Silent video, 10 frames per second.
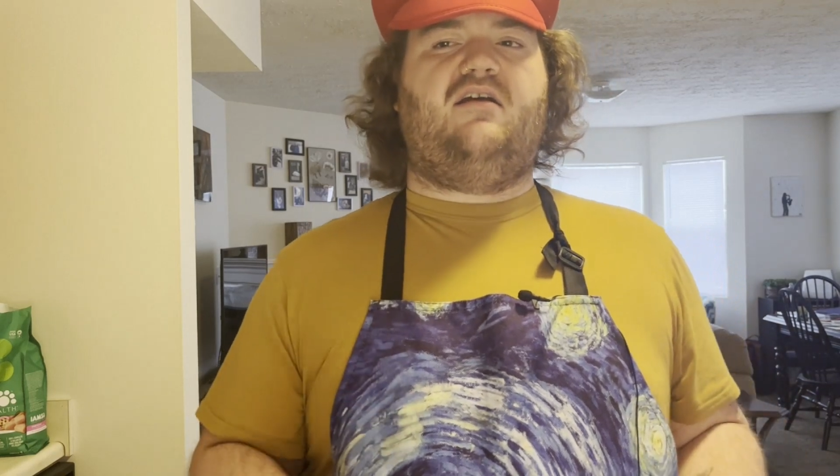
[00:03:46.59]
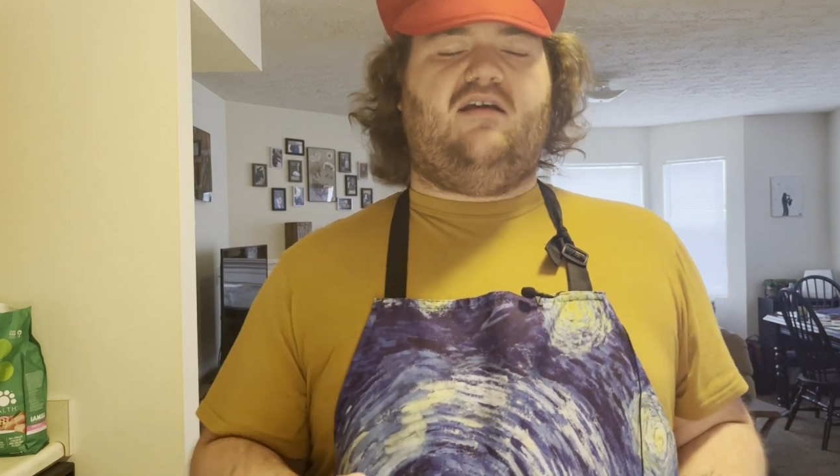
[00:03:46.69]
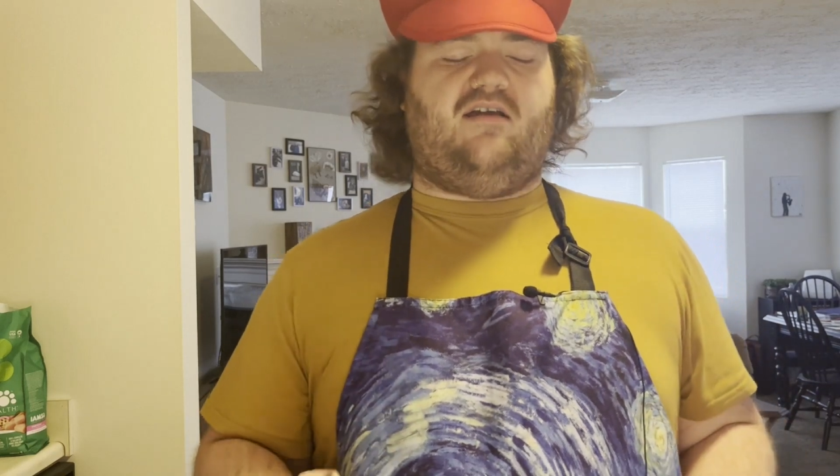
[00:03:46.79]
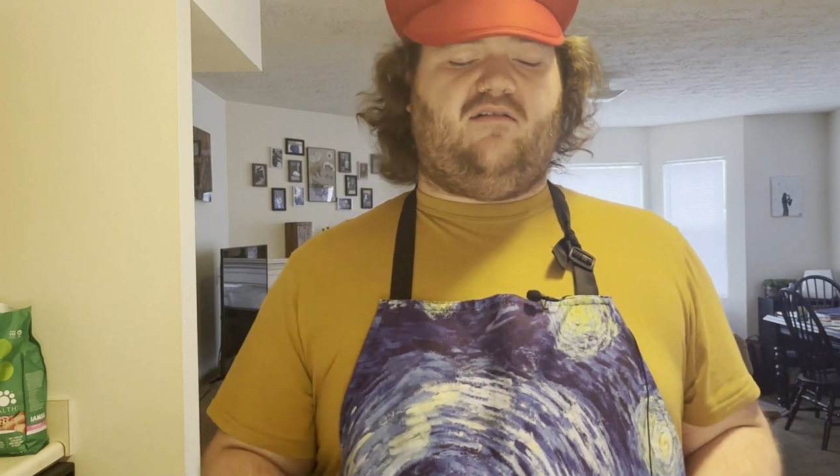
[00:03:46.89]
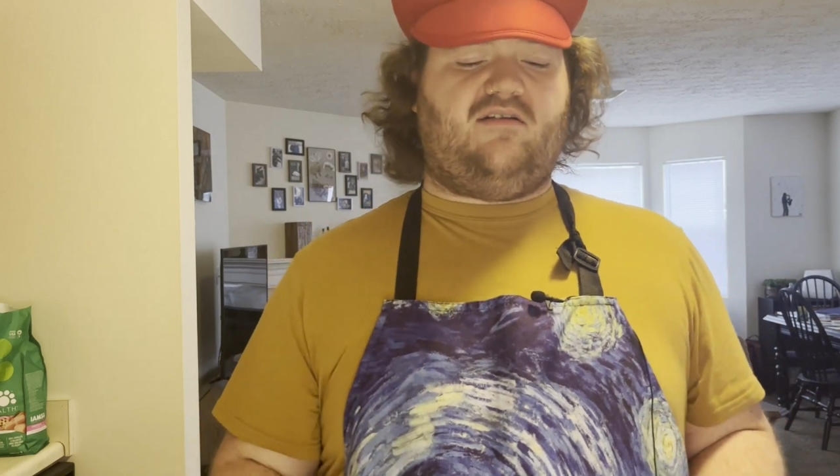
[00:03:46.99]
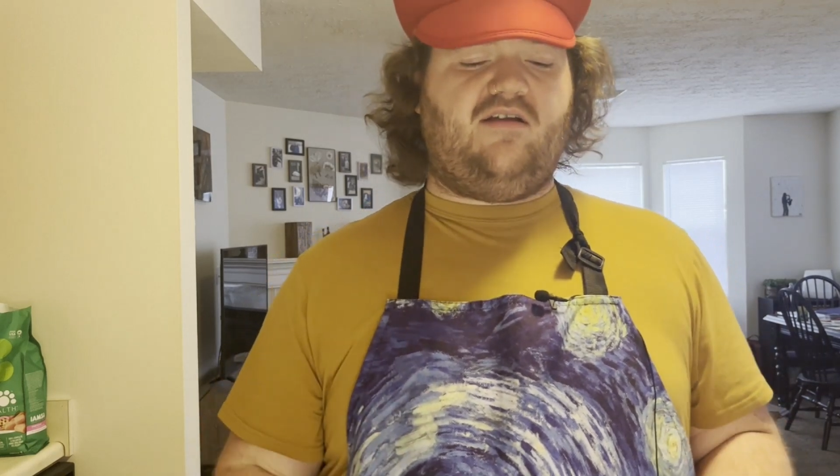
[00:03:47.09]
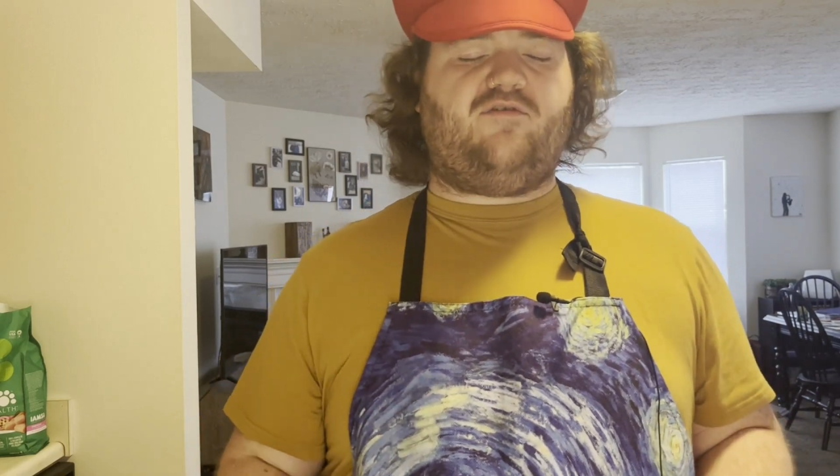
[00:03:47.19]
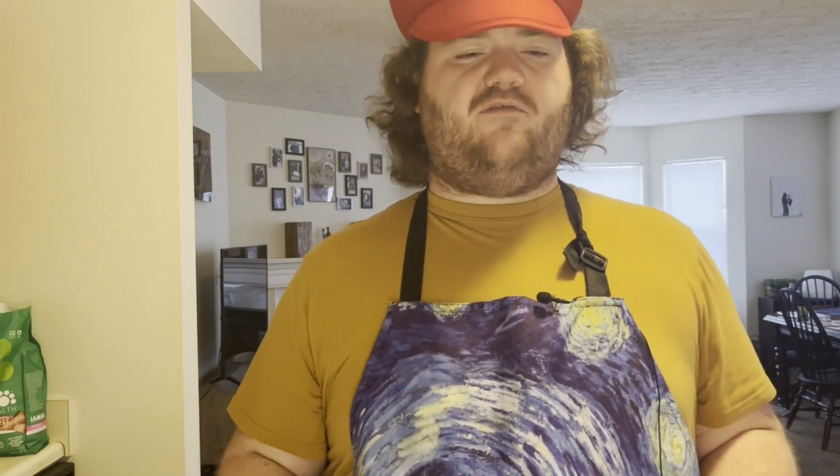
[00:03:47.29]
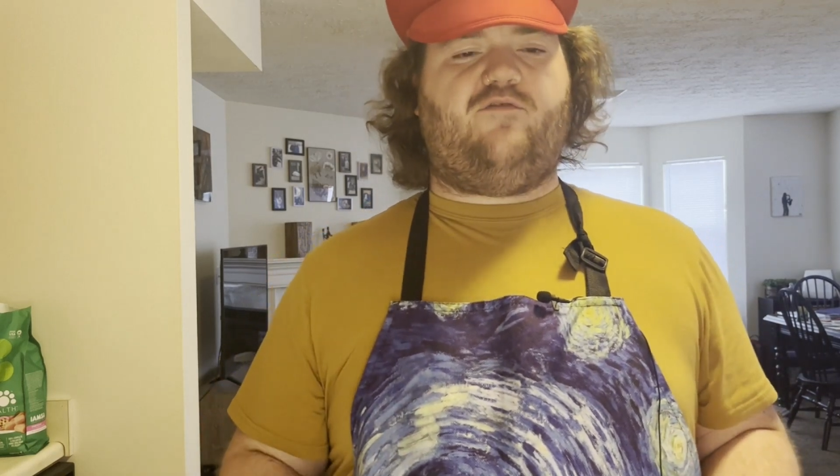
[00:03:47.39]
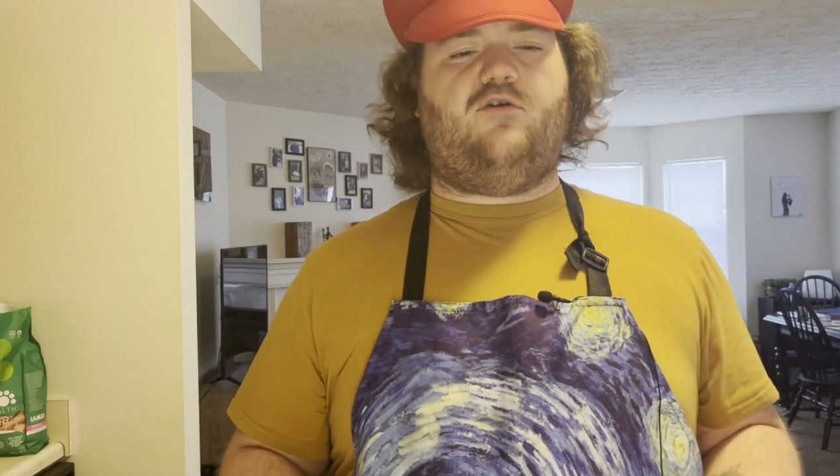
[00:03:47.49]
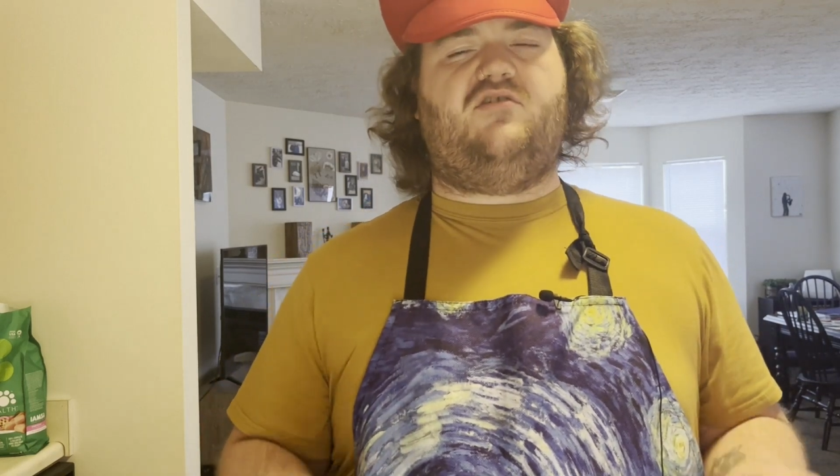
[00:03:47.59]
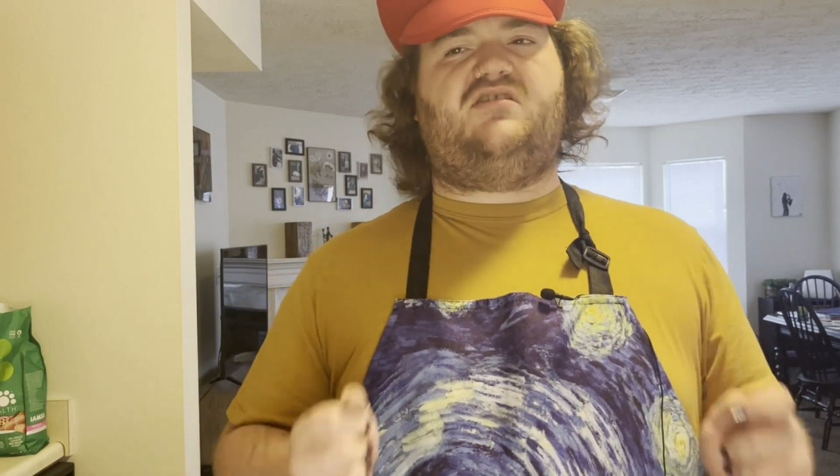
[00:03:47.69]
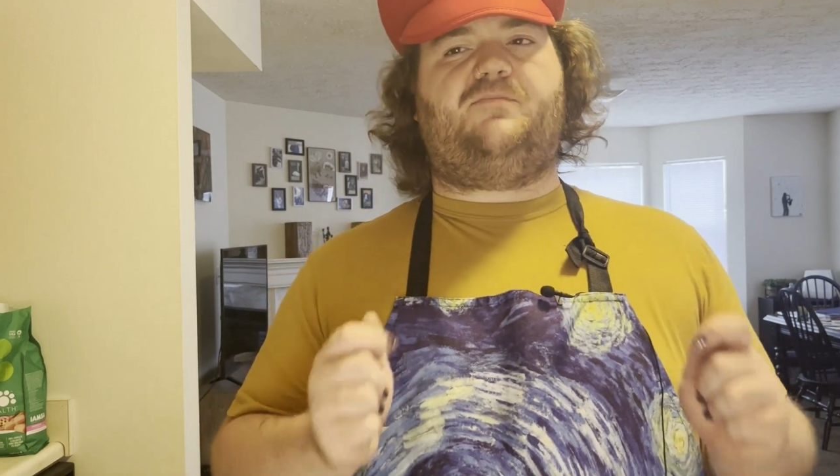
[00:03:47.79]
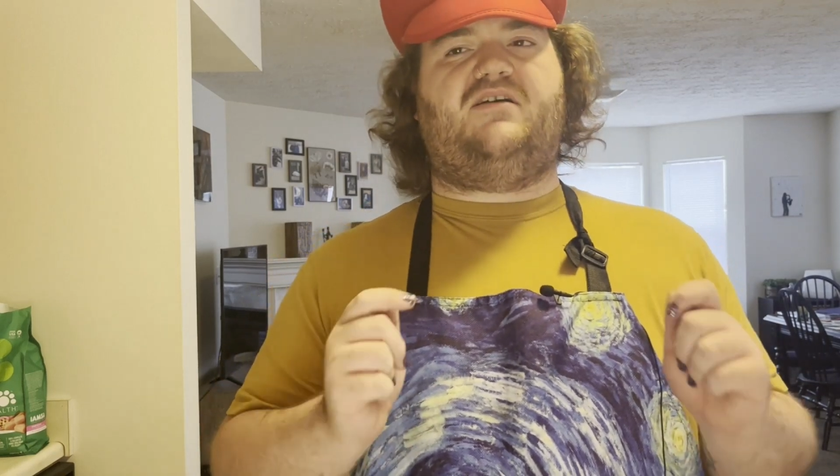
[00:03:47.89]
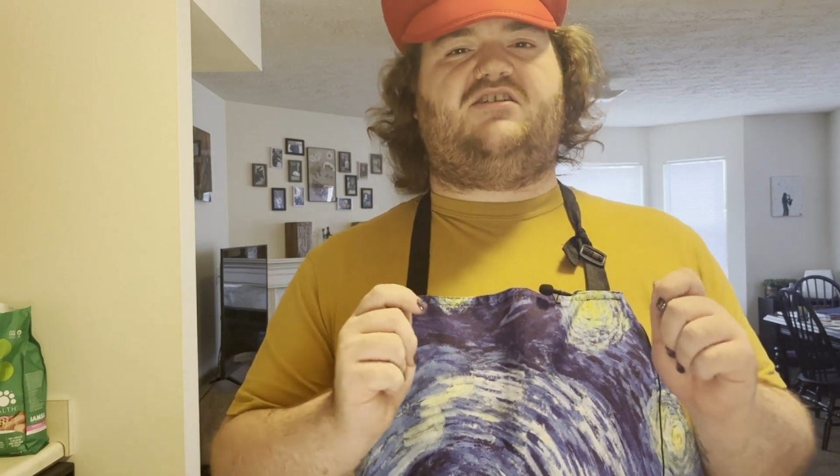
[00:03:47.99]
and different fruits,
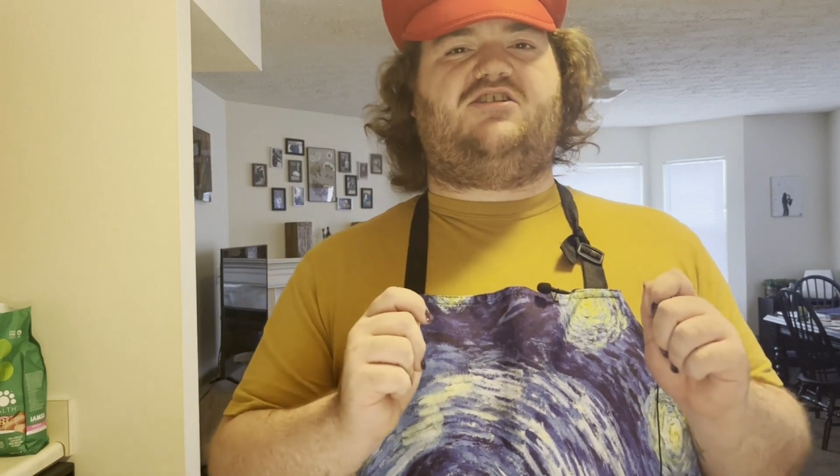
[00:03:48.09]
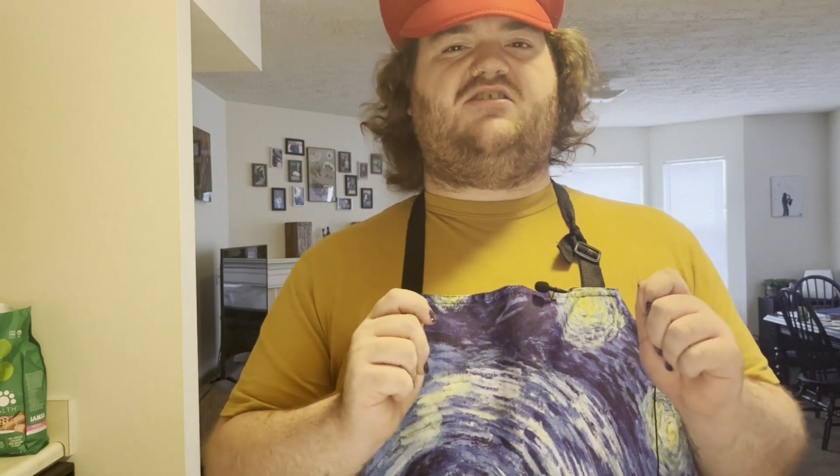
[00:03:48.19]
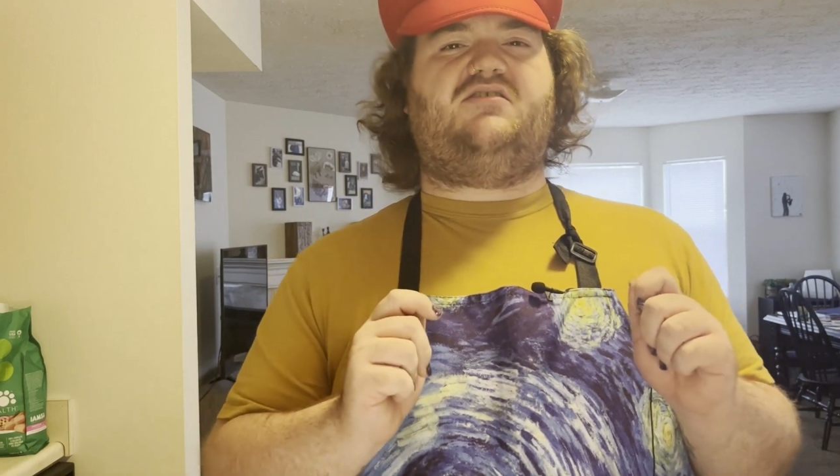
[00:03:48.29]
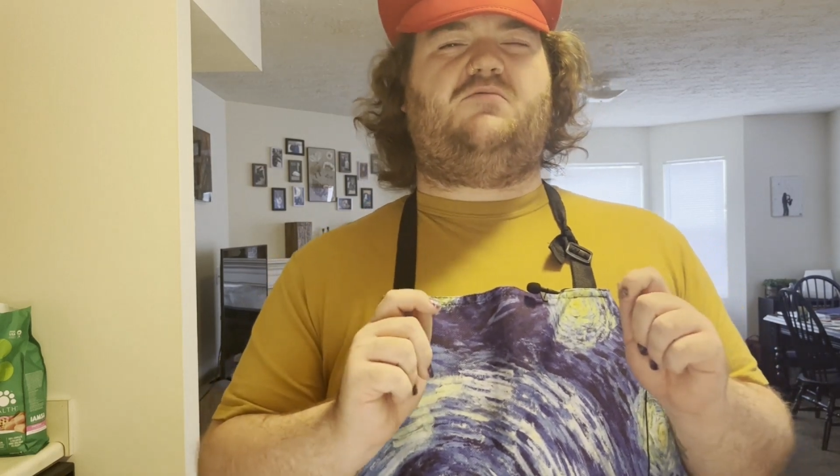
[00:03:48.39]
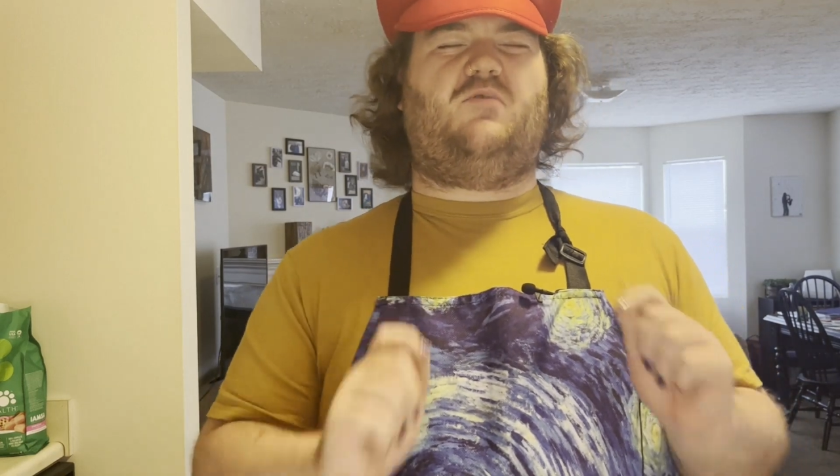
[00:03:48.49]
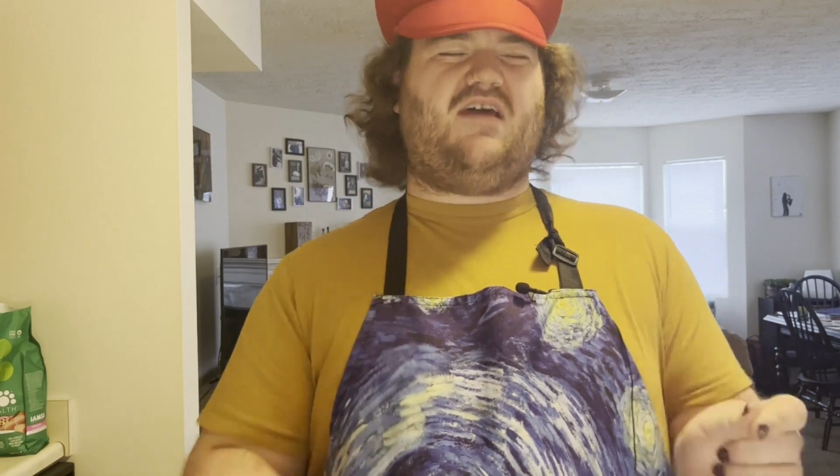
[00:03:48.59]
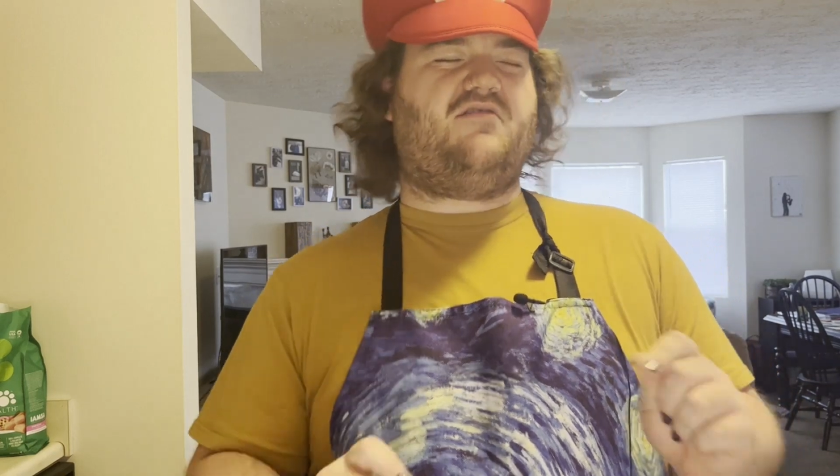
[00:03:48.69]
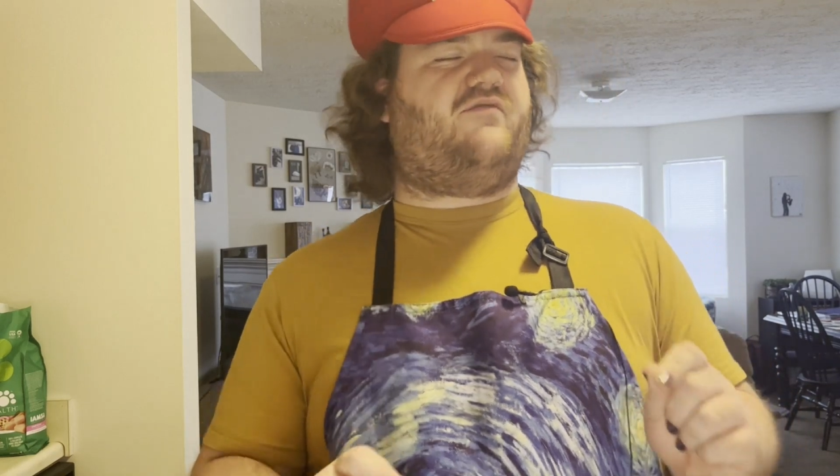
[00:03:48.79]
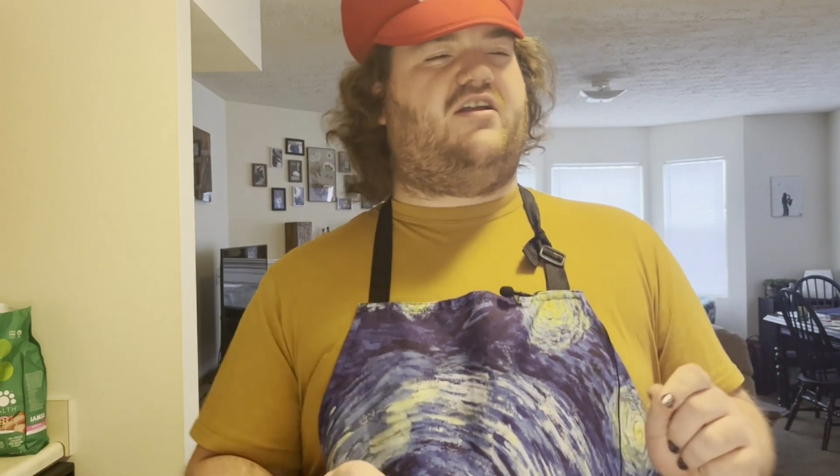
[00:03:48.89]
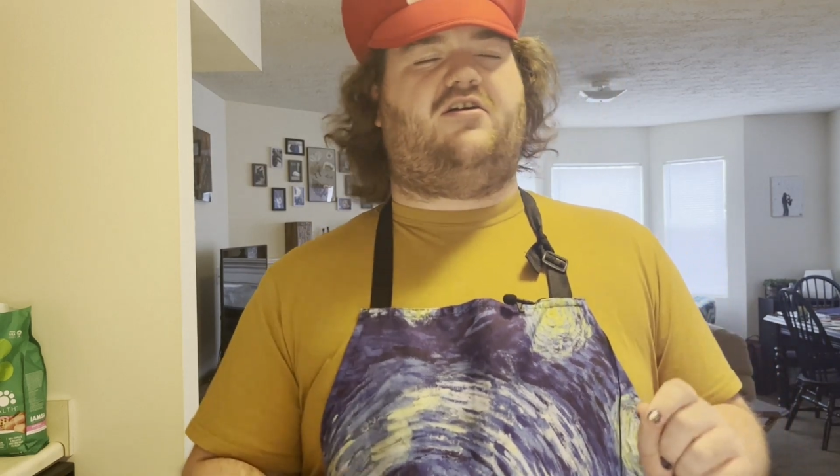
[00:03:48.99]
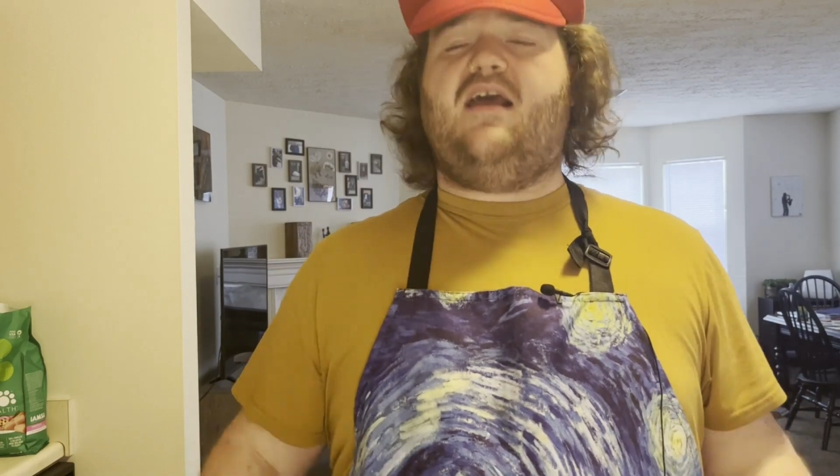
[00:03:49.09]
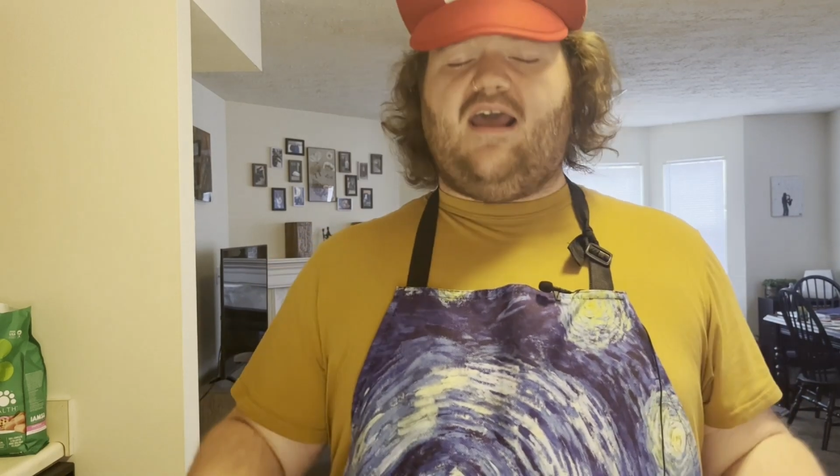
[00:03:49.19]
but just without the vinegar.